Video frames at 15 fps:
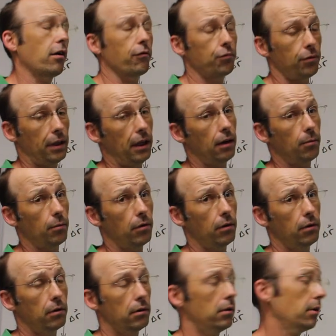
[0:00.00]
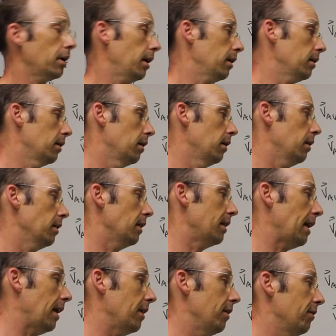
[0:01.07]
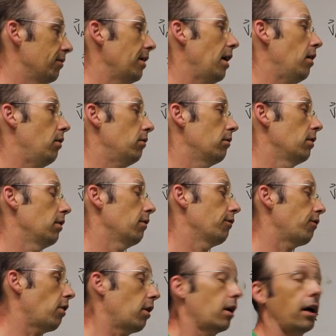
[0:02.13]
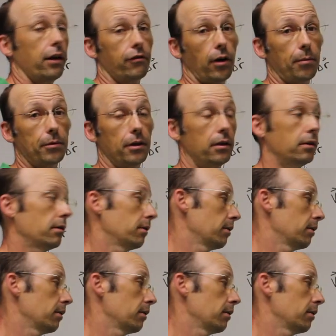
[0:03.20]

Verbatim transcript: comfortable in that number, okay? That that is how far I dropped it.